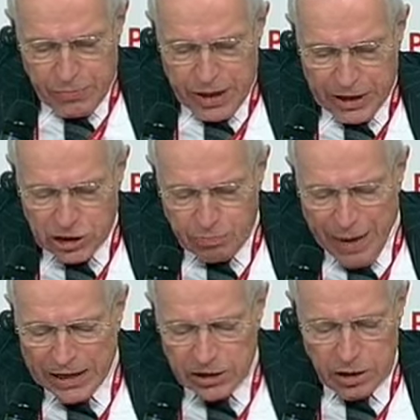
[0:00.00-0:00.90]
the
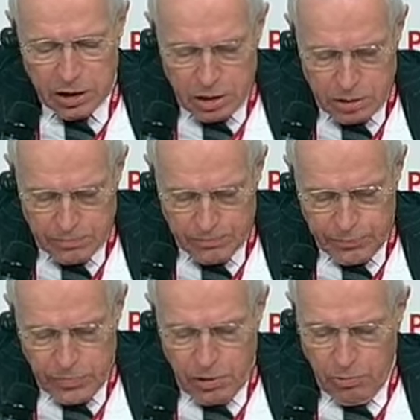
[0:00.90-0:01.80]
expected
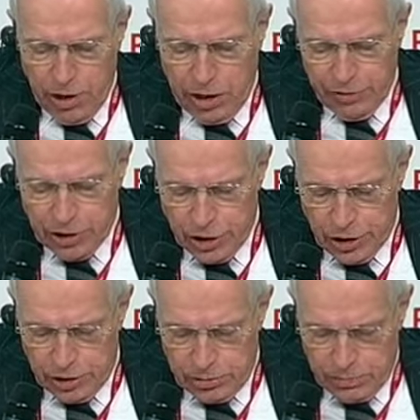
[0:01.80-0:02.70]
rate of
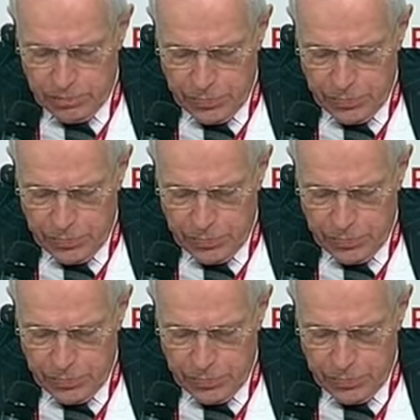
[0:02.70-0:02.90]
return